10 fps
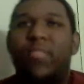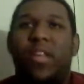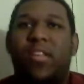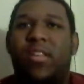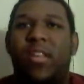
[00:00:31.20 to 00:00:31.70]

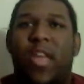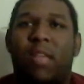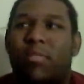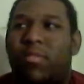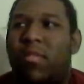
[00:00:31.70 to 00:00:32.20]
Because it
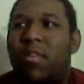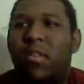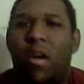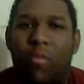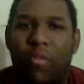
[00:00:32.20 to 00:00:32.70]
gave us,
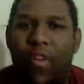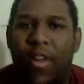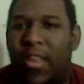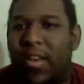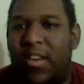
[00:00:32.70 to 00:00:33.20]
we
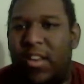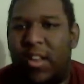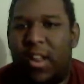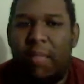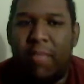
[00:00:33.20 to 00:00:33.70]
finally get to see
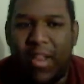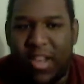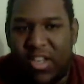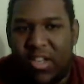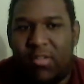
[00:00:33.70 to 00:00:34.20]
the
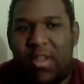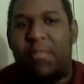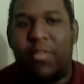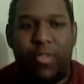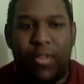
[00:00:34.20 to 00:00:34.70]
climactic
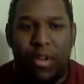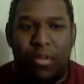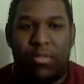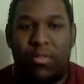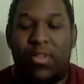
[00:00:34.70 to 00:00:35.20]
showdown between
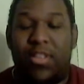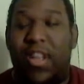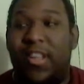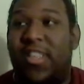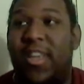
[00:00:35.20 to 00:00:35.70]
Naruto and
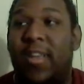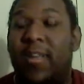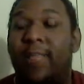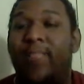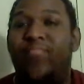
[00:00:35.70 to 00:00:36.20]

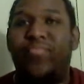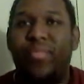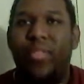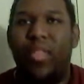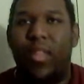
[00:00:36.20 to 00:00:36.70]
Sasuke.
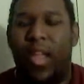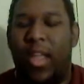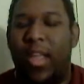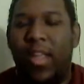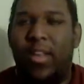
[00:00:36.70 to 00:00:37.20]

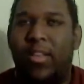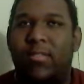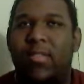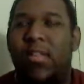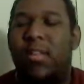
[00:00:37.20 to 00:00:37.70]
Hey, and
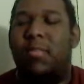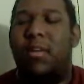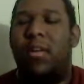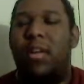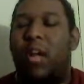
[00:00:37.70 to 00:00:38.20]
this
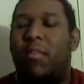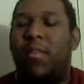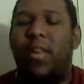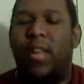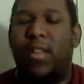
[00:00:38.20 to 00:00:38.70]
manga, I
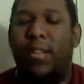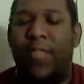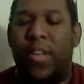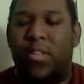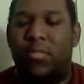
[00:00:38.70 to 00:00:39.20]
really like the
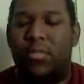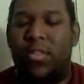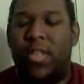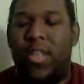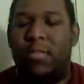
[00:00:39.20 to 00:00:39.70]

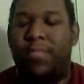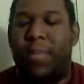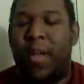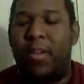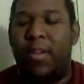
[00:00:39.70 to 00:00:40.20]
visuals they
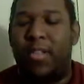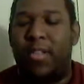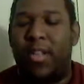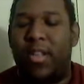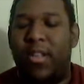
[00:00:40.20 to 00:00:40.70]
inspired in
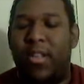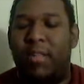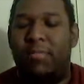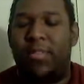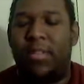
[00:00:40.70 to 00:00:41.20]
the
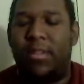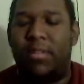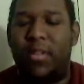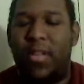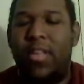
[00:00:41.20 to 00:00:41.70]

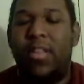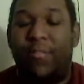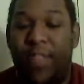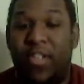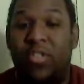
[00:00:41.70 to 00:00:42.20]
episode.
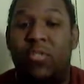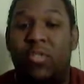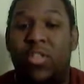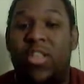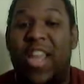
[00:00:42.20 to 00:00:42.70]
The
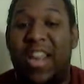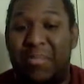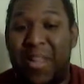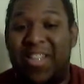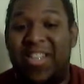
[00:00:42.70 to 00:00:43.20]
visuals, the
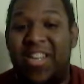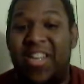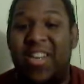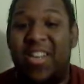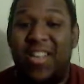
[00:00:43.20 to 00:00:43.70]

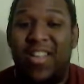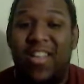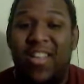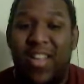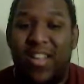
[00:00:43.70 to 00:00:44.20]
animation,
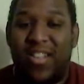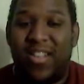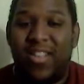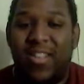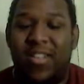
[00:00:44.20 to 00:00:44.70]

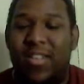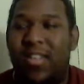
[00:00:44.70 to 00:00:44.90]
and